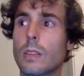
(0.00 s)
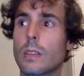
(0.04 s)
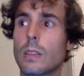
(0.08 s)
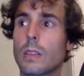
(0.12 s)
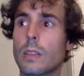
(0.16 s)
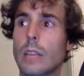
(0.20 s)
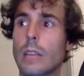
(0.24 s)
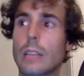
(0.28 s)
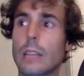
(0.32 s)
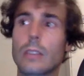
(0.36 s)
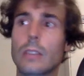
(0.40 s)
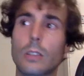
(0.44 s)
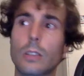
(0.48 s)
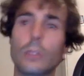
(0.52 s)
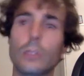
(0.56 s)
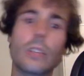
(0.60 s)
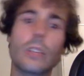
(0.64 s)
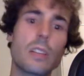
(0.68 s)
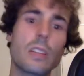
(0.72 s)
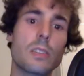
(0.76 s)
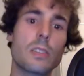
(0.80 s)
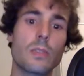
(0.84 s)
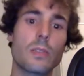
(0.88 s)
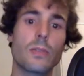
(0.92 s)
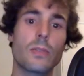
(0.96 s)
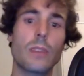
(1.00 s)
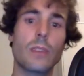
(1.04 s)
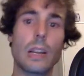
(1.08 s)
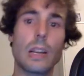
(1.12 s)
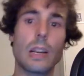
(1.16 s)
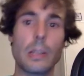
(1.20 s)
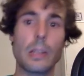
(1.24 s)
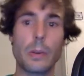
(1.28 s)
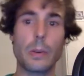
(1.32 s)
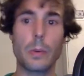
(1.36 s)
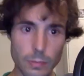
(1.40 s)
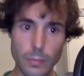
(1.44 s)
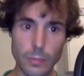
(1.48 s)
And contains value.
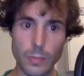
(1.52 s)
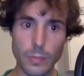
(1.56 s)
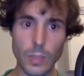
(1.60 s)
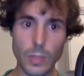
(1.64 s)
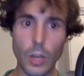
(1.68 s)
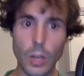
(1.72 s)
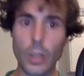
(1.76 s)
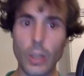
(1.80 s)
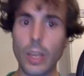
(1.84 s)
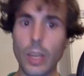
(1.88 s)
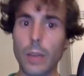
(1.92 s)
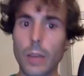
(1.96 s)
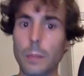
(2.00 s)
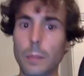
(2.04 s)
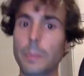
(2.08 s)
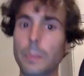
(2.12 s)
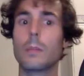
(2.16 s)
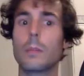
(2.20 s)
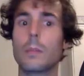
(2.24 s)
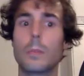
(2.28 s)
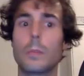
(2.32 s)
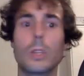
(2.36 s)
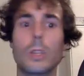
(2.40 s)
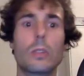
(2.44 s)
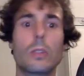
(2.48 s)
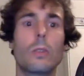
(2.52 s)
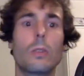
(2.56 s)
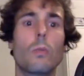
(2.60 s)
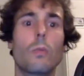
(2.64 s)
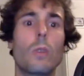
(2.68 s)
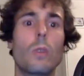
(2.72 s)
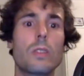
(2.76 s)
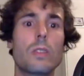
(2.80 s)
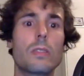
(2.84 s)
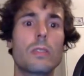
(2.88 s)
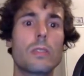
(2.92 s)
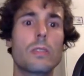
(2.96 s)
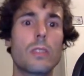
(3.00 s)
Okay. But
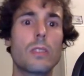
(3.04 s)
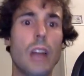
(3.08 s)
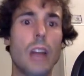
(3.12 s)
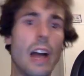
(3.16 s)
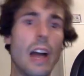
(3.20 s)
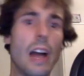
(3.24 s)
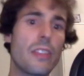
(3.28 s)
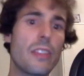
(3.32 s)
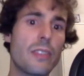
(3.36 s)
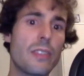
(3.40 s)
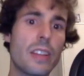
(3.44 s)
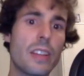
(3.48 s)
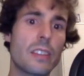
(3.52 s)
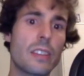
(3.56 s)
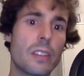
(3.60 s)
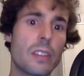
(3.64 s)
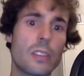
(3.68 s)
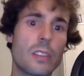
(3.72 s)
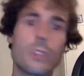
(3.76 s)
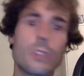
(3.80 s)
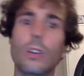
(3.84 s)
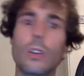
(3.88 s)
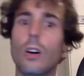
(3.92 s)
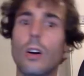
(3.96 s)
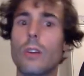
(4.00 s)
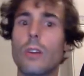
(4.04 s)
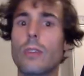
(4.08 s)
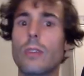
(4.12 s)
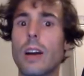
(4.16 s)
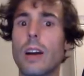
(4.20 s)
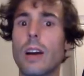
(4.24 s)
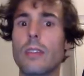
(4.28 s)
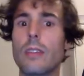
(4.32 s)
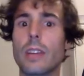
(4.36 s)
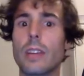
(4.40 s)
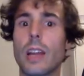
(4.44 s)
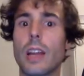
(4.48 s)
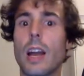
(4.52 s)
what's the advantage of
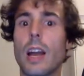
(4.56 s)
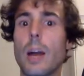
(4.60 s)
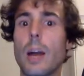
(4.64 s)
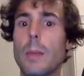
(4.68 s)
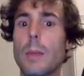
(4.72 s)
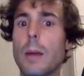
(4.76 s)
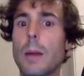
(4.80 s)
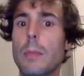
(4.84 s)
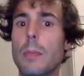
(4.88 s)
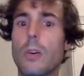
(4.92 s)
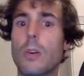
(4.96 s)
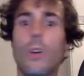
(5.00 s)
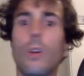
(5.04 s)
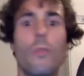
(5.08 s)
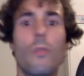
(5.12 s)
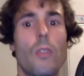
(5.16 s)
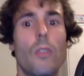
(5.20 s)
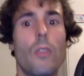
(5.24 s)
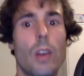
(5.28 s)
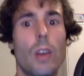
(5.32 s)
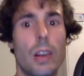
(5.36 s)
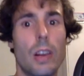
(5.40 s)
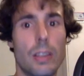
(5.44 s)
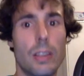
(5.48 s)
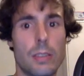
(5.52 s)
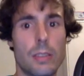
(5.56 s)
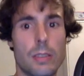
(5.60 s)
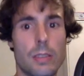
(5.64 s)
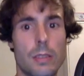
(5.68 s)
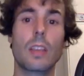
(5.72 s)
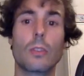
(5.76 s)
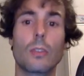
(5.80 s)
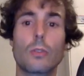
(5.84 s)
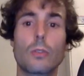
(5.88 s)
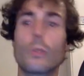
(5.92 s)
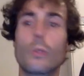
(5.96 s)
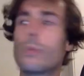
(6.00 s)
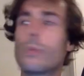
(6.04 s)
having a map over a list?
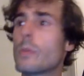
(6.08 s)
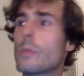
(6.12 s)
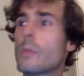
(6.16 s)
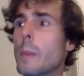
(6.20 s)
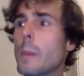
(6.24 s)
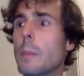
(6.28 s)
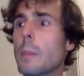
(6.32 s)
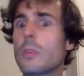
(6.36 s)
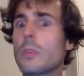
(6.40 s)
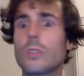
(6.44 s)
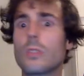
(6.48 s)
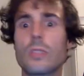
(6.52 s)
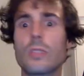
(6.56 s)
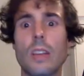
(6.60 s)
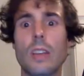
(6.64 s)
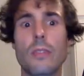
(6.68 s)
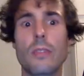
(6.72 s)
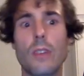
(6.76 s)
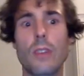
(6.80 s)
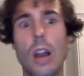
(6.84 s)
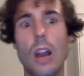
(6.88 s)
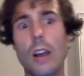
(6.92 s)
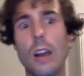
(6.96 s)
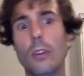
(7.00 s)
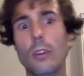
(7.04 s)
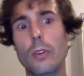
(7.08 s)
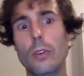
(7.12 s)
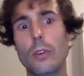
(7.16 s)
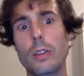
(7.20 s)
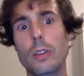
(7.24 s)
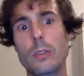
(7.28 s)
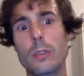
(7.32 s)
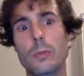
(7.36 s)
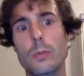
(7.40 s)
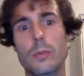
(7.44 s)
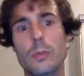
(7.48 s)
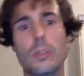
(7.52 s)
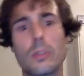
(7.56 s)
Do you remember the cipher
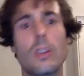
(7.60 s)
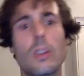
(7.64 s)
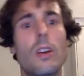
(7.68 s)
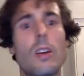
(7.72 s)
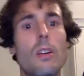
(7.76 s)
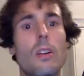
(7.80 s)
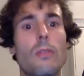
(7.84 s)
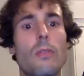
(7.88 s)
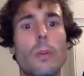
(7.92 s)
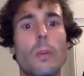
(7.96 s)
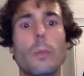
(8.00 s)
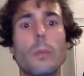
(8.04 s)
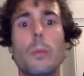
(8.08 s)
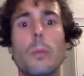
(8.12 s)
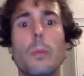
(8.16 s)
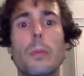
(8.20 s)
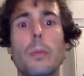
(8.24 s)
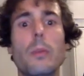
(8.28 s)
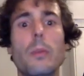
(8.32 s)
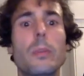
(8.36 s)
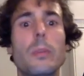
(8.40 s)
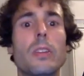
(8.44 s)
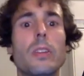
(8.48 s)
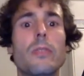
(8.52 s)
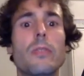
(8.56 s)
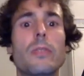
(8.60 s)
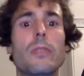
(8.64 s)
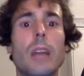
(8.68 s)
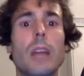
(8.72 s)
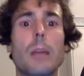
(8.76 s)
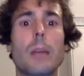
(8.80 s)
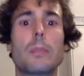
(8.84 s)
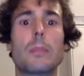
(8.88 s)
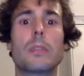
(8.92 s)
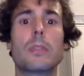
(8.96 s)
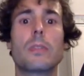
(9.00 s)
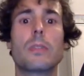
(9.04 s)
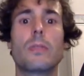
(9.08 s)
algorithms from the primitive
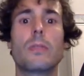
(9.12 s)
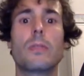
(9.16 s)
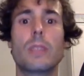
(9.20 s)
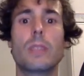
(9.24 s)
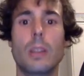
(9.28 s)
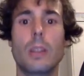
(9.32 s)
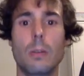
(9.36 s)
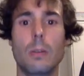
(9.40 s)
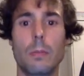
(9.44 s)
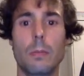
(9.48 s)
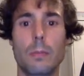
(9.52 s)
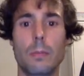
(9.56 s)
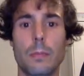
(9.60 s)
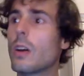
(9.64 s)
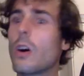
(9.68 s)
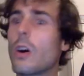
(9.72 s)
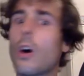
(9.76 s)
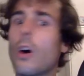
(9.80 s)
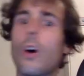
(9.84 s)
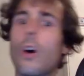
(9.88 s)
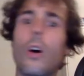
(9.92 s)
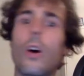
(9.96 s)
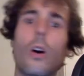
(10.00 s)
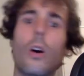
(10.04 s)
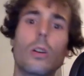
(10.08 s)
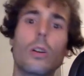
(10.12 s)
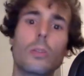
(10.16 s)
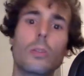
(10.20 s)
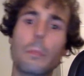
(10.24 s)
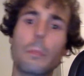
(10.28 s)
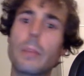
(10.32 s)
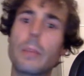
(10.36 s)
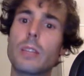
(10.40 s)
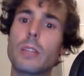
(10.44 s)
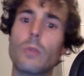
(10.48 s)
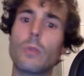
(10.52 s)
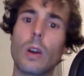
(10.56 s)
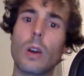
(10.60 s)
types video? All the
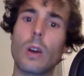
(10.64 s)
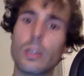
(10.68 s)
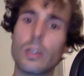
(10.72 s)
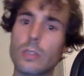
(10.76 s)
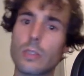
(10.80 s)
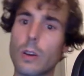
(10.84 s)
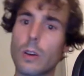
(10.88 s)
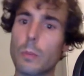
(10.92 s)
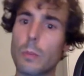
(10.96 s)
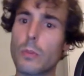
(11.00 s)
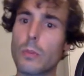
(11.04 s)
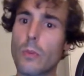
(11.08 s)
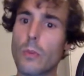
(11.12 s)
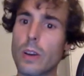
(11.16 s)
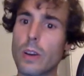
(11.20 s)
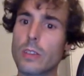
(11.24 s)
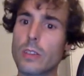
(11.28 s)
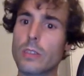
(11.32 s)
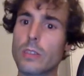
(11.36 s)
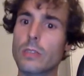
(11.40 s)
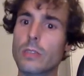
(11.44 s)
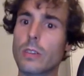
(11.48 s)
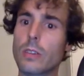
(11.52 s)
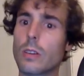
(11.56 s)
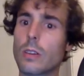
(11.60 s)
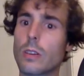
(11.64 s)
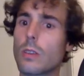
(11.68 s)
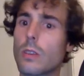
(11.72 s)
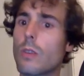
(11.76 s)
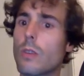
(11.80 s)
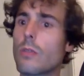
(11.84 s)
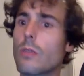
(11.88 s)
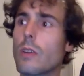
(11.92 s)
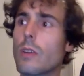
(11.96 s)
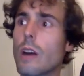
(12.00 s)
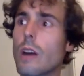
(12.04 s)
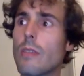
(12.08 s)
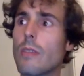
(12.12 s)
bitwise operations over
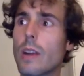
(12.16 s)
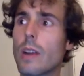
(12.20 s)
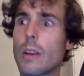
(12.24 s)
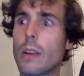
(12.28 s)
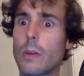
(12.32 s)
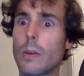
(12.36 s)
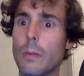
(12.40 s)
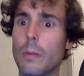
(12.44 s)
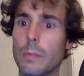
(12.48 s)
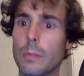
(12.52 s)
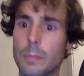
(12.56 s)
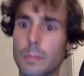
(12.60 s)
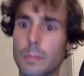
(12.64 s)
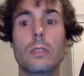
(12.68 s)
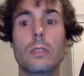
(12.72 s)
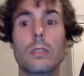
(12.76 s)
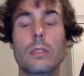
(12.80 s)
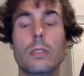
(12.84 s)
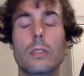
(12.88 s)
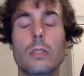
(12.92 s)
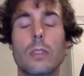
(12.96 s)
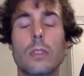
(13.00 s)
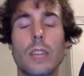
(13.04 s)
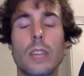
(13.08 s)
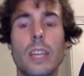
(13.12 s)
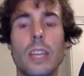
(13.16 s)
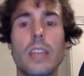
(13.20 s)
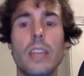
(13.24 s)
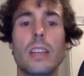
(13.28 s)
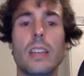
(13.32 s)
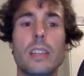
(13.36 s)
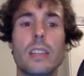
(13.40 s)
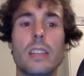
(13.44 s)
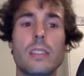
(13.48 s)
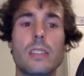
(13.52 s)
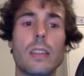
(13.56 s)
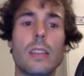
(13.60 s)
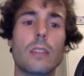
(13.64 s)
a value? The key
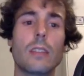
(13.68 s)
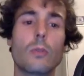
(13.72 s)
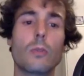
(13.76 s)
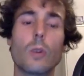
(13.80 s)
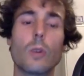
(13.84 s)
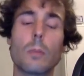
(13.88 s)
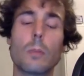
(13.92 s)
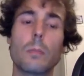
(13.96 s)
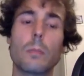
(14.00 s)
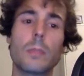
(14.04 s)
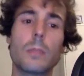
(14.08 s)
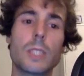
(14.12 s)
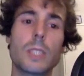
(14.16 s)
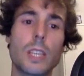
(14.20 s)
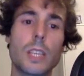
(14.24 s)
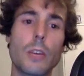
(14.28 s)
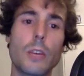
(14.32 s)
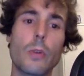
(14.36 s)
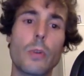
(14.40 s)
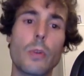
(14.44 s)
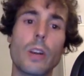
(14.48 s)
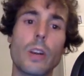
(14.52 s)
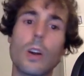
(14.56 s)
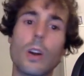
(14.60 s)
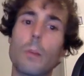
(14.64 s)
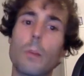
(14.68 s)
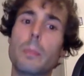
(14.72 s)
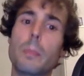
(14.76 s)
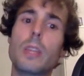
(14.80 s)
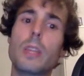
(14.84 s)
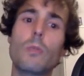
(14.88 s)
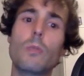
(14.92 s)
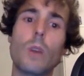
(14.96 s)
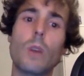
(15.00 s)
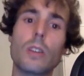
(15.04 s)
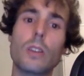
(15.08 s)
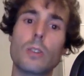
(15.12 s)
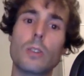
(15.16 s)
is sent to a series of
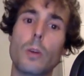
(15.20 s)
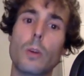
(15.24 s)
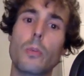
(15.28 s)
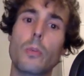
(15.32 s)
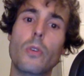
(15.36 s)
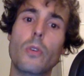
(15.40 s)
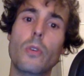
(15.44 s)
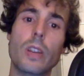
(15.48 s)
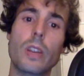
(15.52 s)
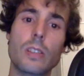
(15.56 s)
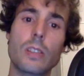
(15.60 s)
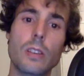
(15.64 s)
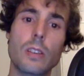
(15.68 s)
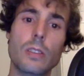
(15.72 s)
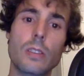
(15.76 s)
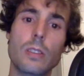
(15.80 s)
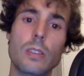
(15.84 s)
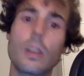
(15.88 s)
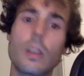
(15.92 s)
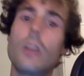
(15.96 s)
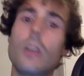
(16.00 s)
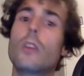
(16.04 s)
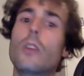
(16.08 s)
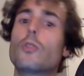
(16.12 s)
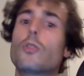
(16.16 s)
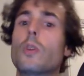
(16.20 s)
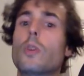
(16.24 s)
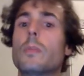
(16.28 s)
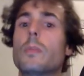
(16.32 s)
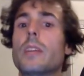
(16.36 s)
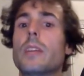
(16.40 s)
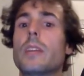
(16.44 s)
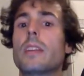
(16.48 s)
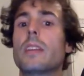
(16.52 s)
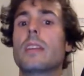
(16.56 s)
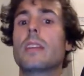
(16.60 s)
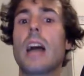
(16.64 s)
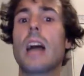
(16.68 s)
bitwise operations to
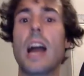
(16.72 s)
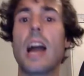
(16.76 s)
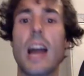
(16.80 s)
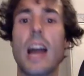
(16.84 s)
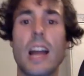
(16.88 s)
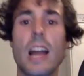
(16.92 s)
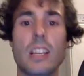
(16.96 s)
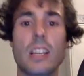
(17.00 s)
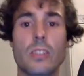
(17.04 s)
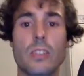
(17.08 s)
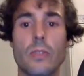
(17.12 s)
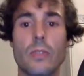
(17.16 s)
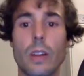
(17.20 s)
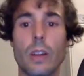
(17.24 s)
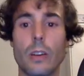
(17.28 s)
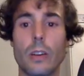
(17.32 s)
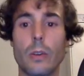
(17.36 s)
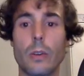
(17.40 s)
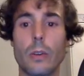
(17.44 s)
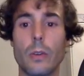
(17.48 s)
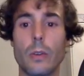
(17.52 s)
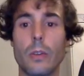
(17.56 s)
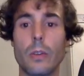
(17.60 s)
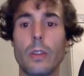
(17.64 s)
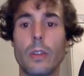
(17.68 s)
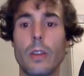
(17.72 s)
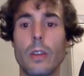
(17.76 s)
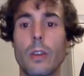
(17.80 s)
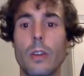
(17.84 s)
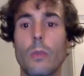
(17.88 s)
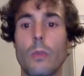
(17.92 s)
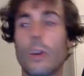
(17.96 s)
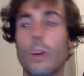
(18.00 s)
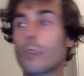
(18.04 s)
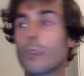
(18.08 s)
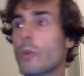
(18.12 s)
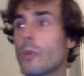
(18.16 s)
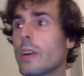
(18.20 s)
obtain a hash value.
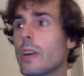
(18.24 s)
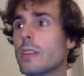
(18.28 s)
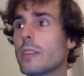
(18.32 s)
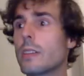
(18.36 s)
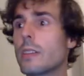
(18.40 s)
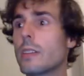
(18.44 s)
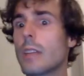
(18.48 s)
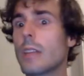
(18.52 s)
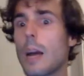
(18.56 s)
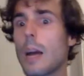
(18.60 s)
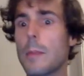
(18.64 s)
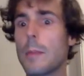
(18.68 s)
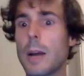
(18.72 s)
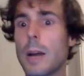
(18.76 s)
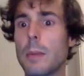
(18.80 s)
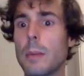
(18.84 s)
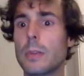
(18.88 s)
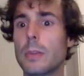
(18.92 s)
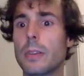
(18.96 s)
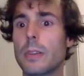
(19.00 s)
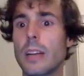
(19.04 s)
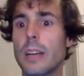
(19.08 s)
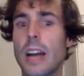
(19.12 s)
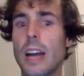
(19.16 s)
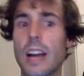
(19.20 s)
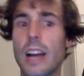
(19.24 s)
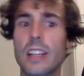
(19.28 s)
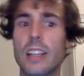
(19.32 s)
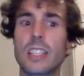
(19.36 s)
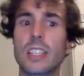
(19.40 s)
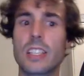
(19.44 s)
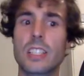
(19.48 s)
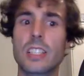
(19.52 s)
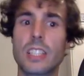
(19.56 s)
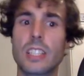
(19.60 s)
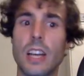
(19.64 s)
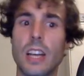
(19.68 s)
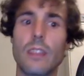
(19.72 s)
When creating a map,
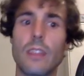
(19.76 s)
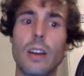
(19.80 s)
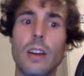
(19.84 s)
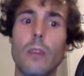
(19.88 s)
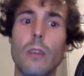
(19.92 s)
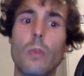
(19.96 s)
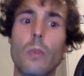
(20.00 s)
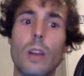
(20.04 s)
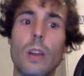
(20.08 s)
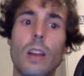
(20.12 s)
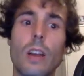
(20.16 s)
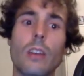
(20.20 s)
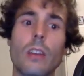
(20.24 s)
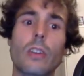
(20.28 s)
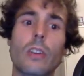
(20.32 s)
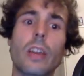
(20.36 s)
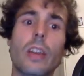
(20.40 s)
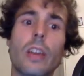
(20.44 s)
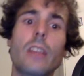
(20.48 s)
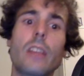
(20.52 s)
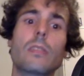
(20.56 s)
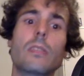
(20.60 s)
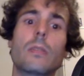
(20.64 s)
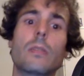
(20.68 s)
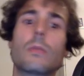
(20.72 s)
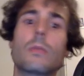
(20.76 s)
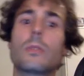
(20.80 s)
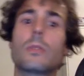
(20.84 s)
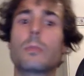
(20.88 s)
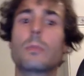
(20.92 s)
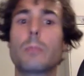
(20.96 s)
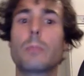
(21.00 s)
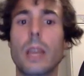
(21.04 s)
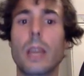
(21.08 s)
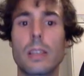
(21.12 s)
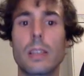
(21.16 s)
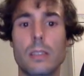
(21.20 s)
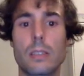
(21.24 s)
Java will allocate some
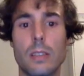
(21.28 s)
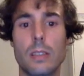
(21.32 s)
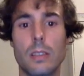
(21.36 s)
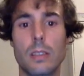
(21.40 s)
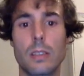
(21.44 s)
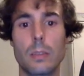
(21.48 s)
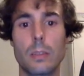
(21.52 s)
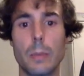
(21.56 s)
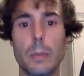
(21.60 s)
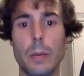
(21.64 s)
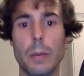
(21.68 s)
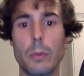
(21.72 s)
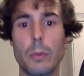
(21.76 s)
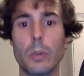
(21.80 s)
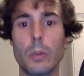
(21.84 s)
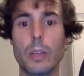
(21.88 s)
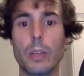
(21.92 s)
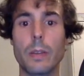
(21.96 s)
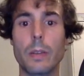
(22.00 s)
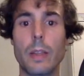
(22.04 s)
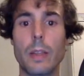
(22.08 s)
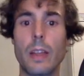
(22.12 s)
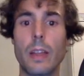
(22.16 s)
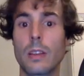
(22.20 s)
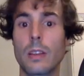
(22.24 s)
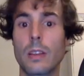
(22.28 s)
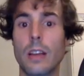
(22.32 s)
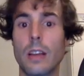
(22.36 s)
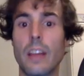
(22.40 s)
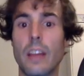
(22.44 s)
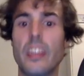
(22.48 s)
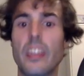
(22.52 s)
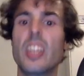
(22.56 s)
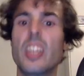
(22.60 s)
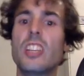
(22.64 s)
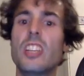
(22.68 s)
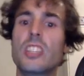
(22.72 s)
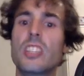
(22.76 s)
space in the memory, and
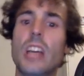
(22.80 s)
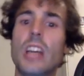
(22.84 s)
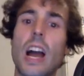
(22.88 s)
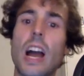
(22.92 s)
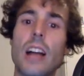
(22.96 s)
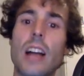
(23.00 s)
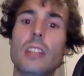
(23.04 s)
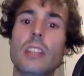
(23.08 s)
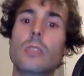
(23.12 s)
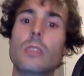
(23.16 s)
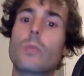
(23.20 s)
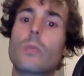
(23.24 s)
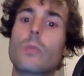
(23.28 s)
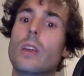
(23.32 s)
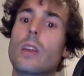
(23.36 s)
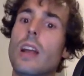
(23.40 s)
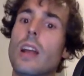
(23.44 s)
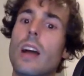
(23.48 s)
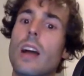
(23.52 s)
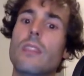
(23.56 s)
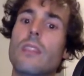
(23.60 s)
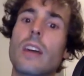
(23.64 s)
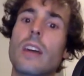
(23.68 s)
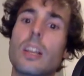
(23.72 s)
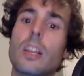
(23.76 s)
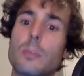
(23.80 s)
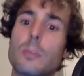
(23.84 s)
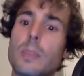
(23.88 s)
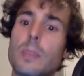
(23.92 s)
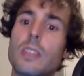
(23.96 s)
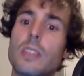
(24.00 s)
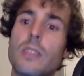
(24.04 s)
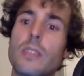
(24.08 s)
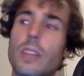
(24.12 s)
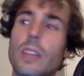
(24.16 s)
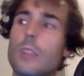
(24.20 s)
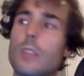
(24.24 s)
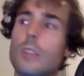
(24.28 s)
each hash will have a
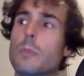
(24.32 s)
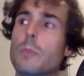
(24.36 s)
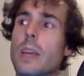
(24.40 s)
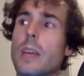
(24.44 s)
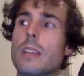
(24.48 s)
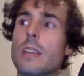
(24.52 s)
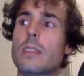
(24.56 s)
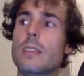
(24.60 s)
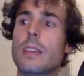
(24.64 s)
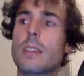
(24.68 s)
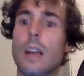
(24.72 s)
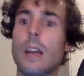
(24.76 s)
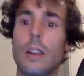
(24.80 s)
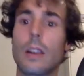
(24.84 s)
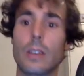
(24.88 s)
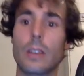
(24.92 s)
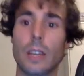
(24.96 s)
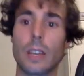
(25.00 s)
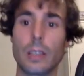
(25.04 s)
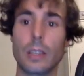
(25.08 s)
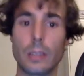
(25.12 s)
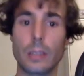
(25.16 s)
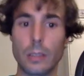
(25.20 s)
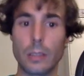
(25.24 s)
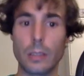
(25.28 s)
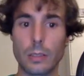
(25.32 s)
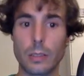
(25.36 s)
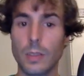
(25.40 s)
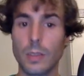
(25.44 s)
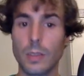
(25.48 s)
specific space allocated.